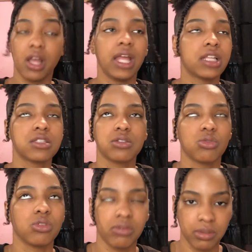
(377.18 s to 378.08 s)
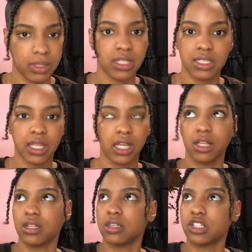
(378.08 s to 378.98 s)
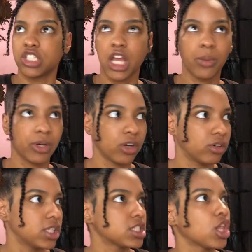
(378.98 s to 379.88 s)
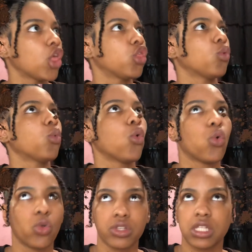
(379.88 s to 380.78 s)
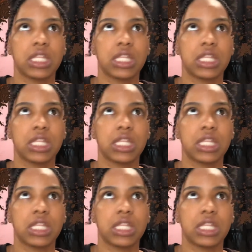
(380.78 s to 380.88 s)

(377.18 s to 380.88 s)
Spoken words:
it's all over the place. Like the shower curtains, the walls,